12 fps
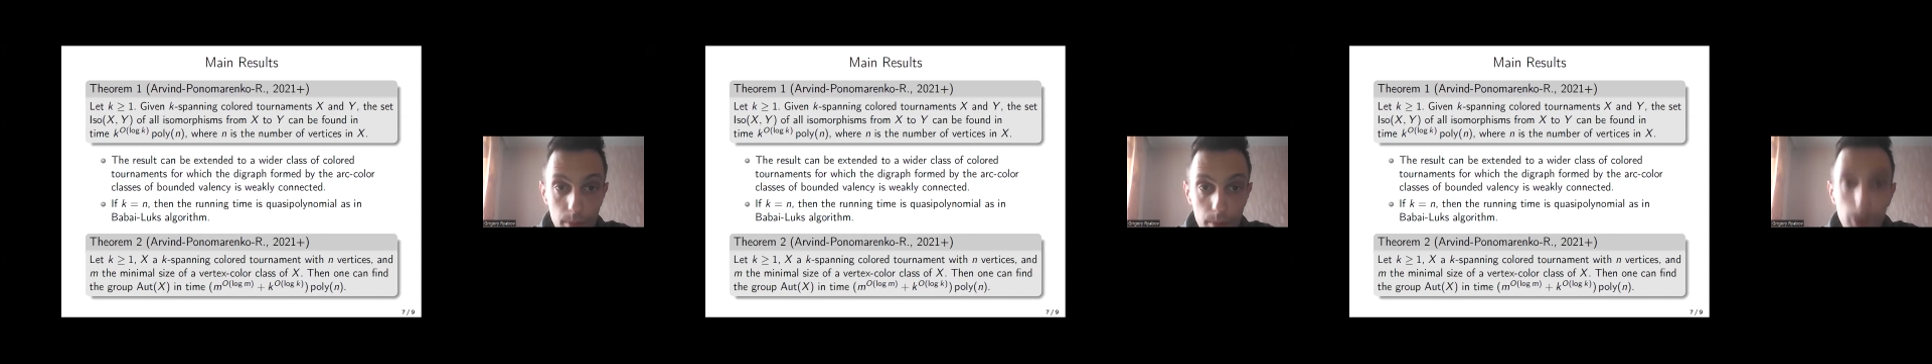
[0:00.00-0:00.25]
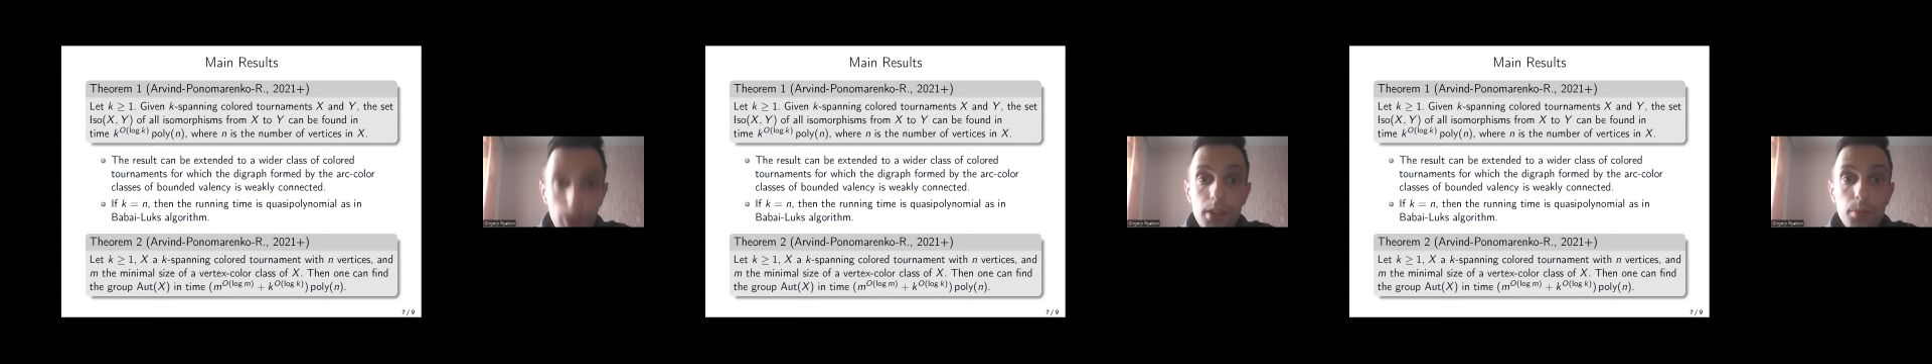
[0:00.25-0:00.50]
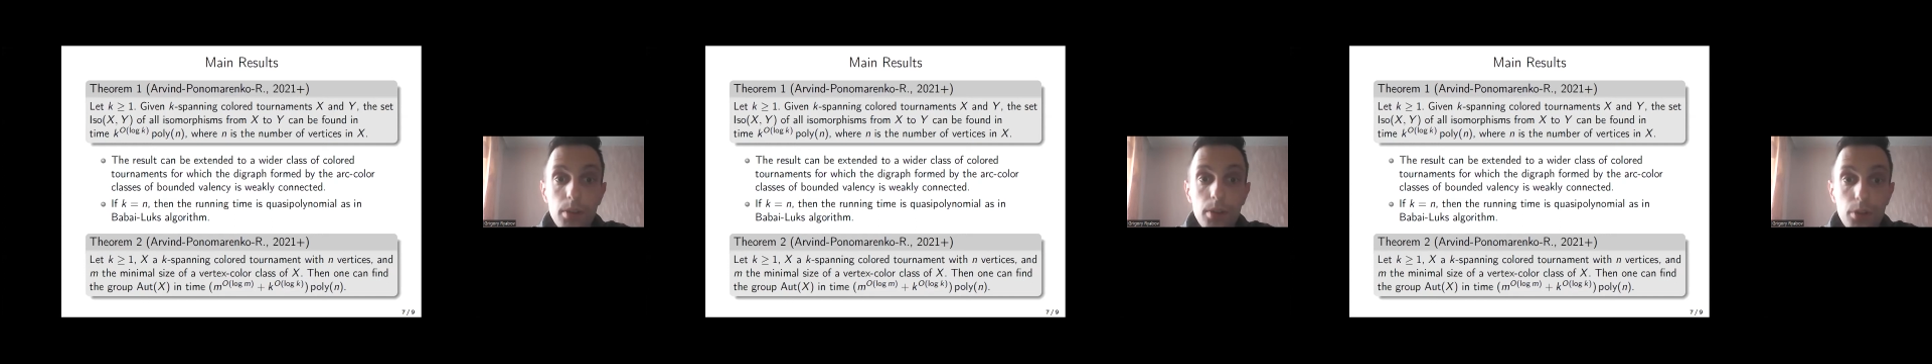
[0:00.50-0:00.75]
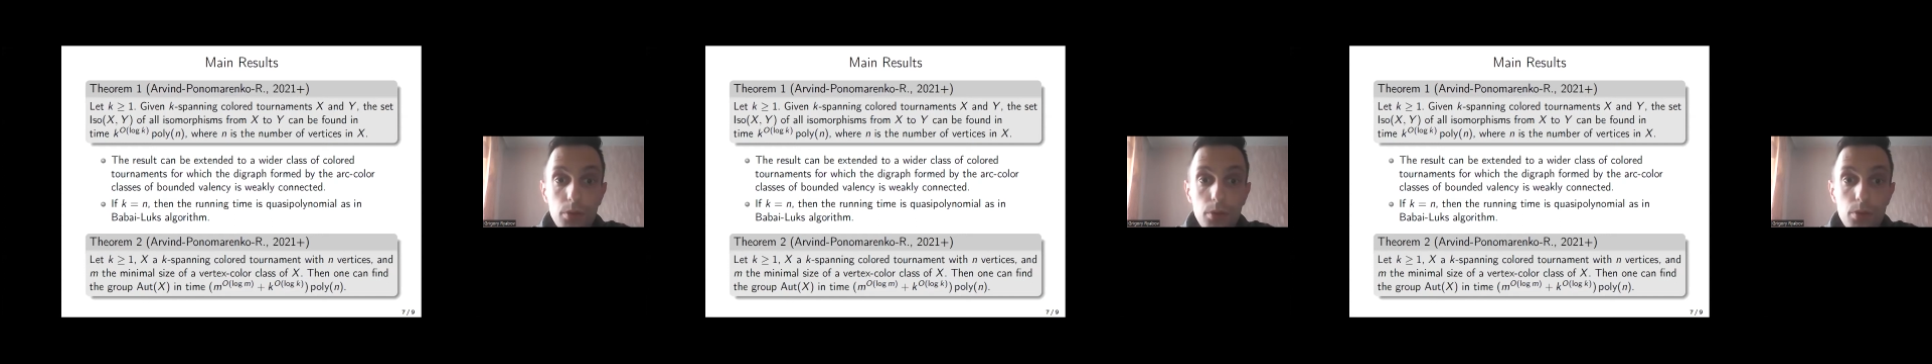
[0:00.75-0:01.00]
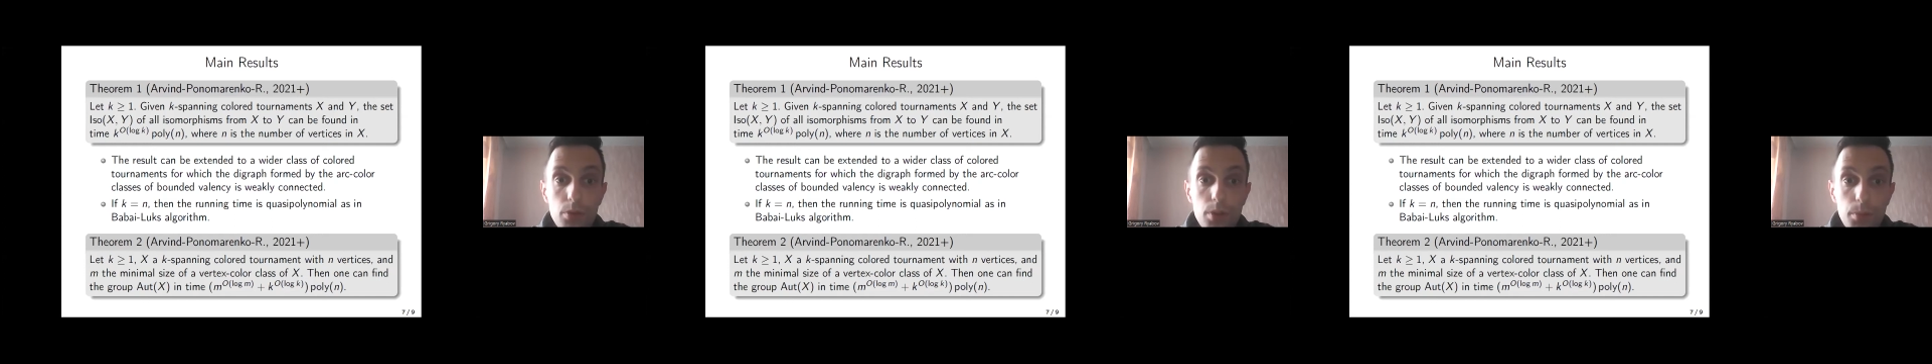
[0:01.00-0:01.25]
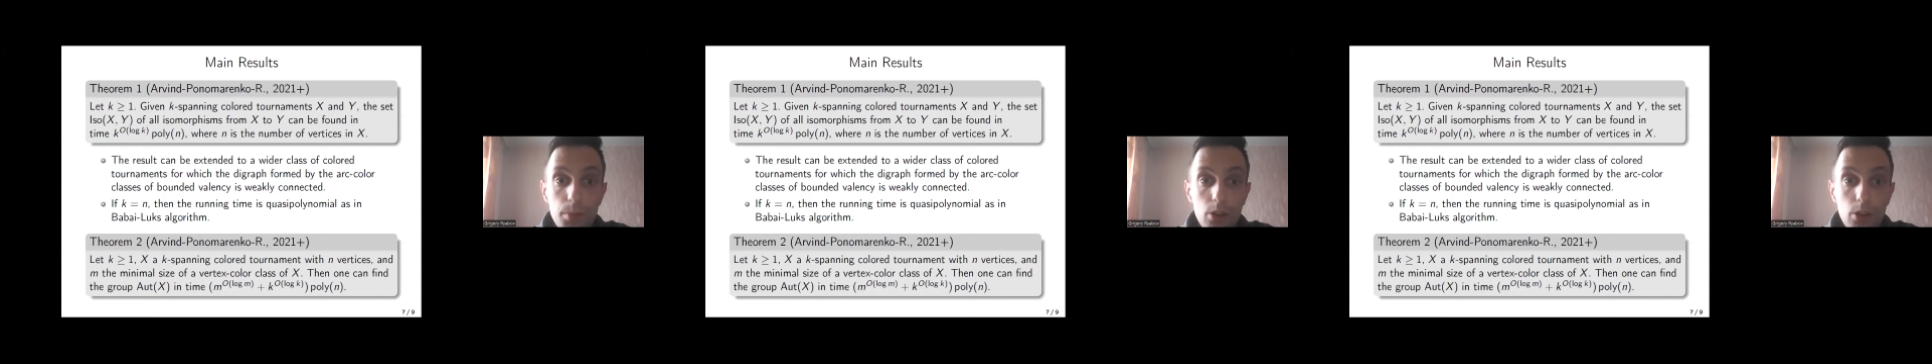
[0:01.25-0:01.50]
multiple to the
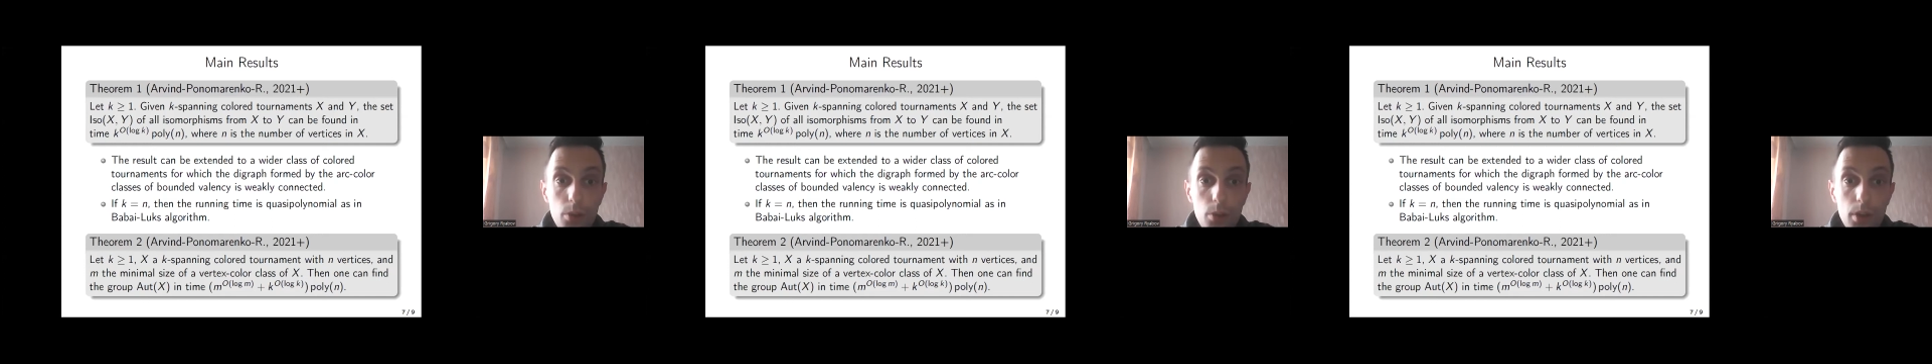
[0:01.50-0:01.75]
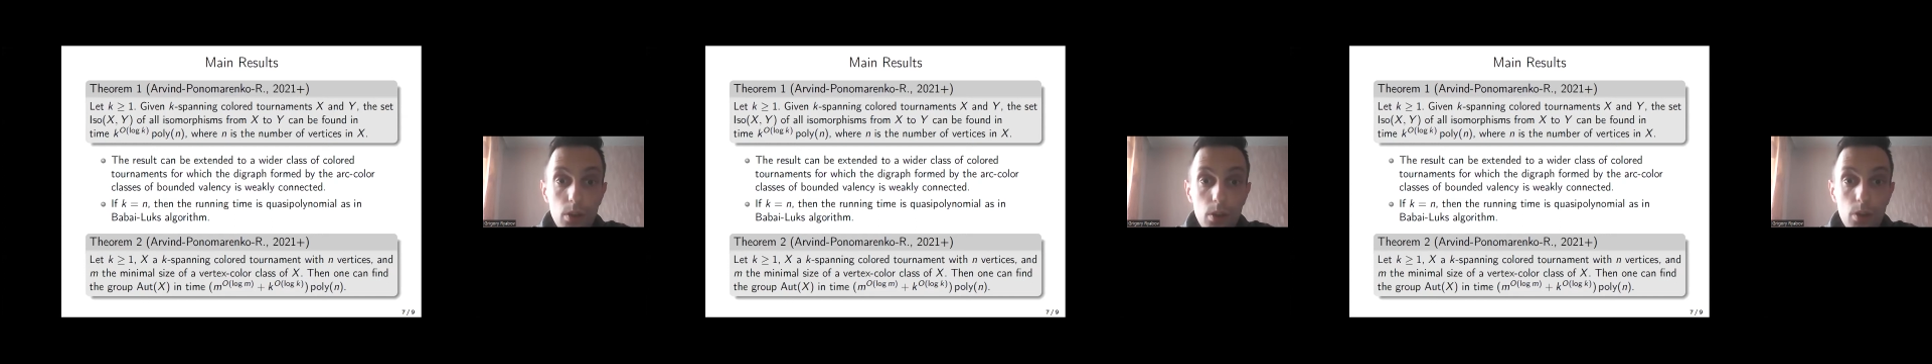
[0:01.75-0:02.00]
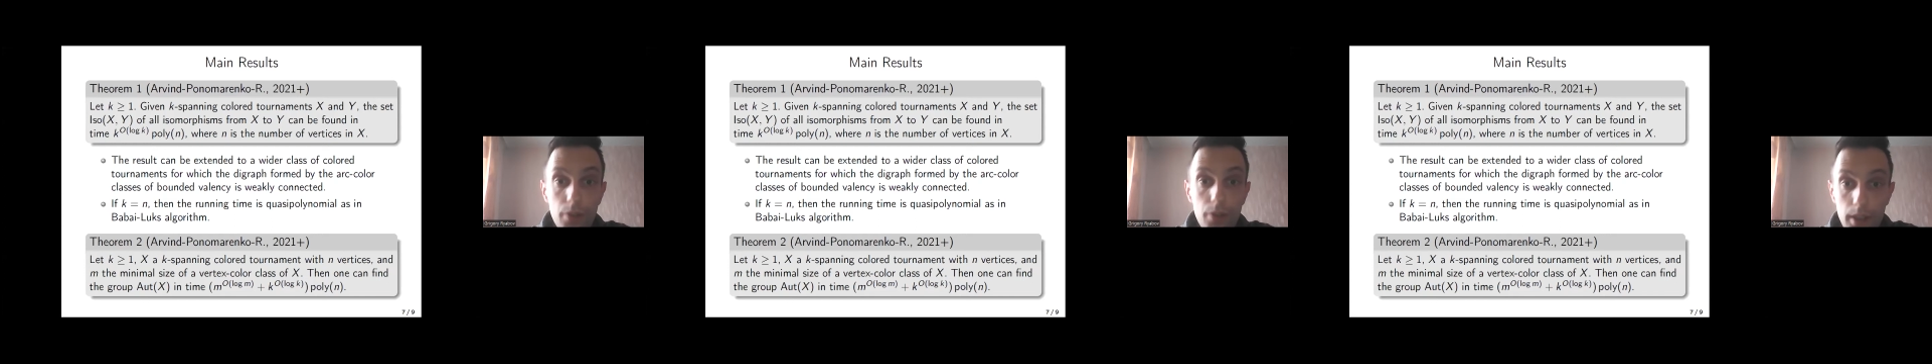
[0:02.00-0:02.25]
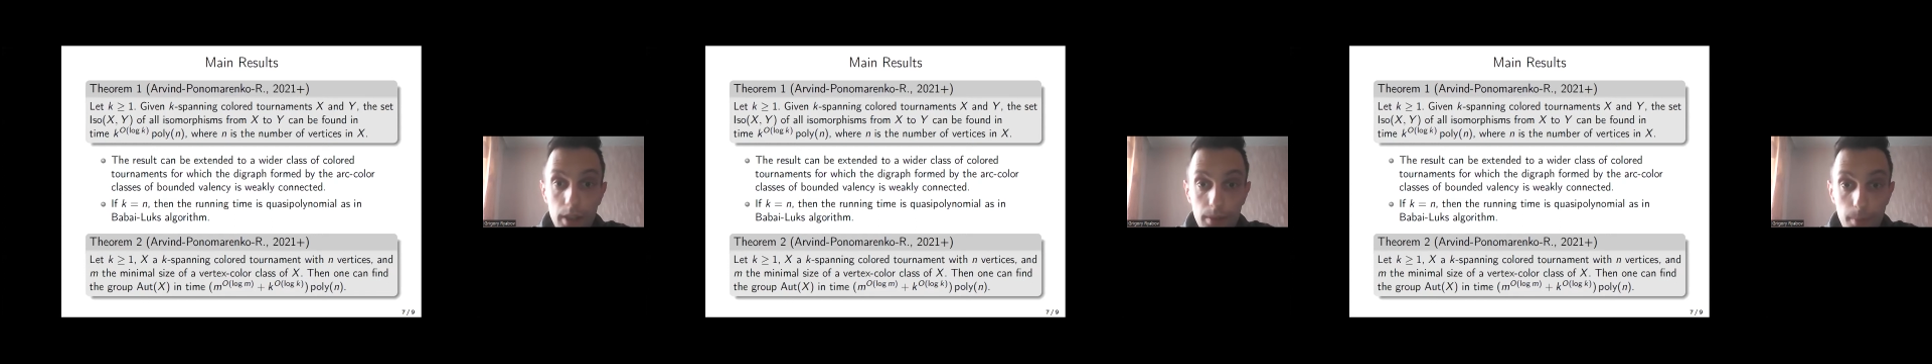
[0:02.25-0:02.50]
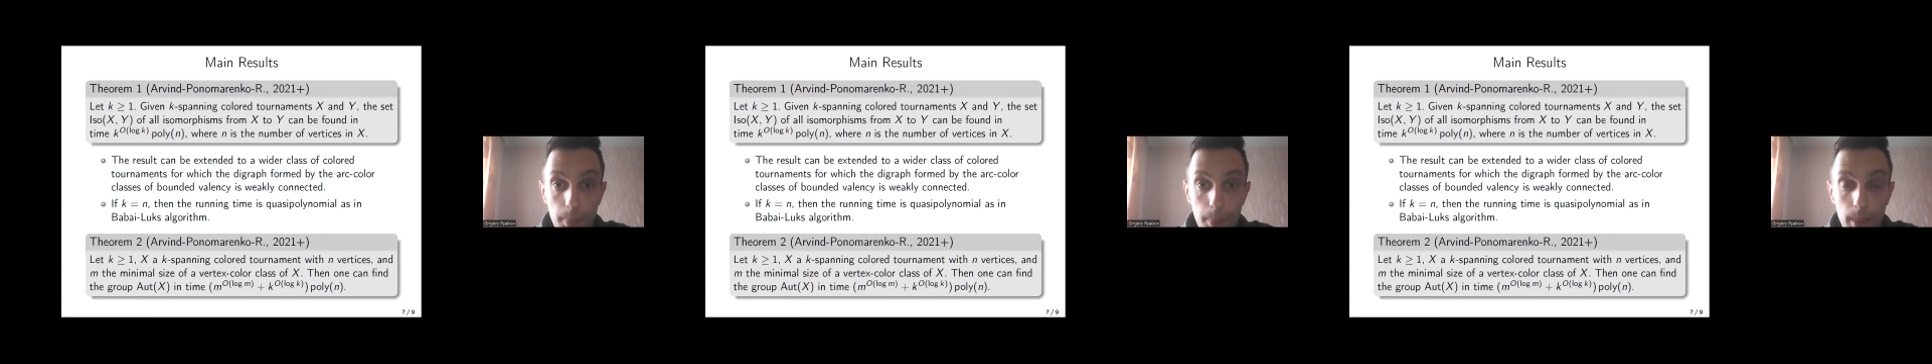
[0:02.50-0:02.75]
polynomial of n,